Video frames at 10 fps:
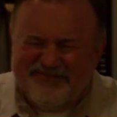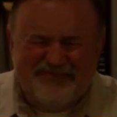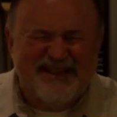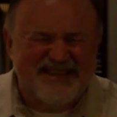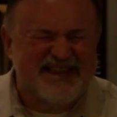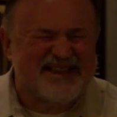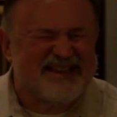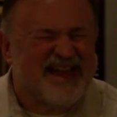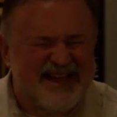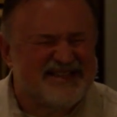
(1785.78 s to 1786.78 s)

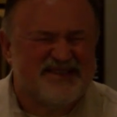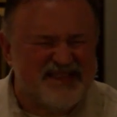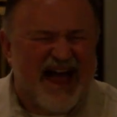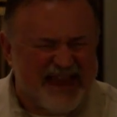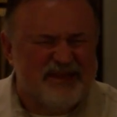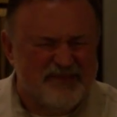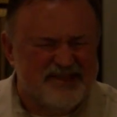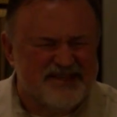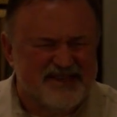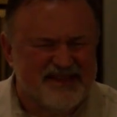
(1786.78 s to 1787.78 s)
basic kinds of
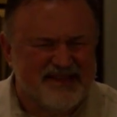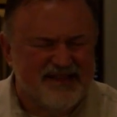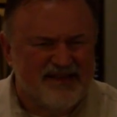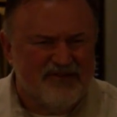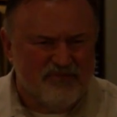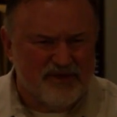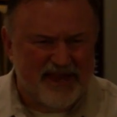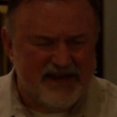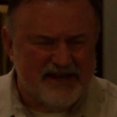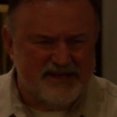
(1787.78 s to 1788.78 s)
documents
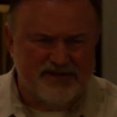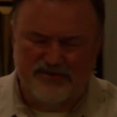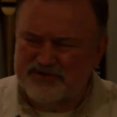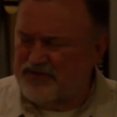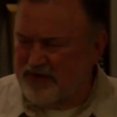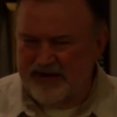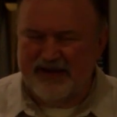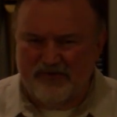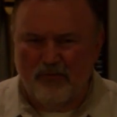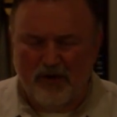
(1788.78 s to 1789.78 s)
related to
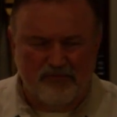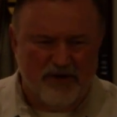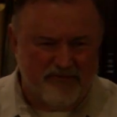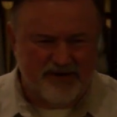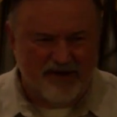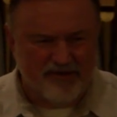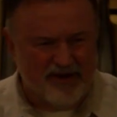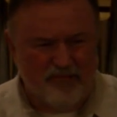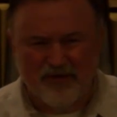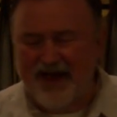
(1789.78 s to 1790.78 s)
Trinity in one way or another.
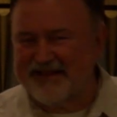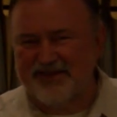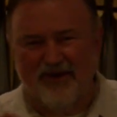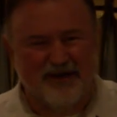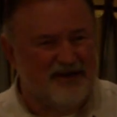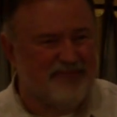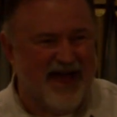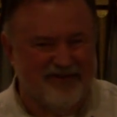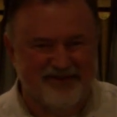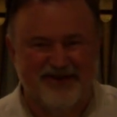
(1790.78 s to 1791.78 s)
And we're not talking
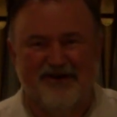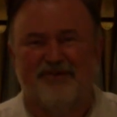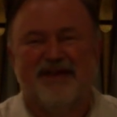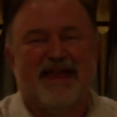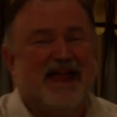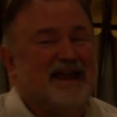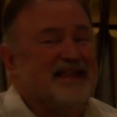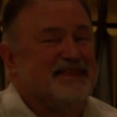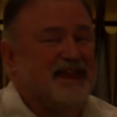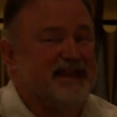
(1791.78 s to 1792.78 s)
about,
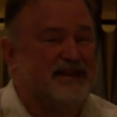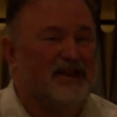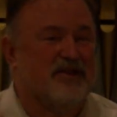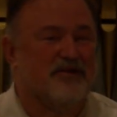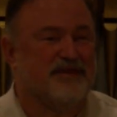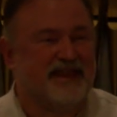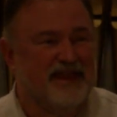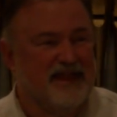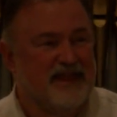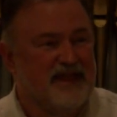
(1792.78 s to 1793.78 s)
anything near the